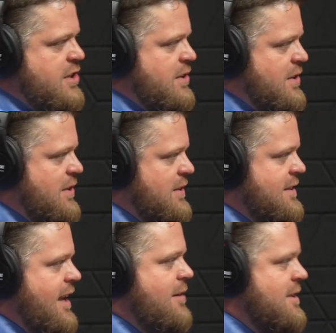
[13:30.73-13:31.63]

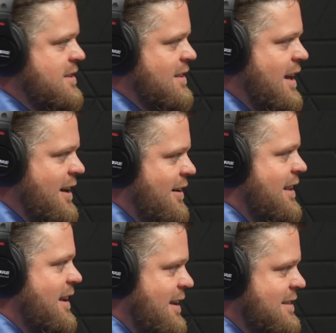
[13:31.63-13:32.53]
damage
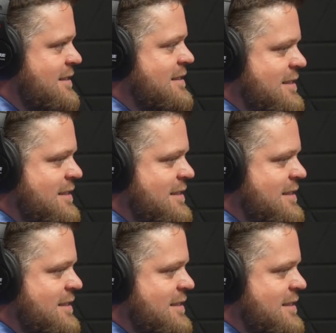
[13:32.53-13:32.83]
anything on the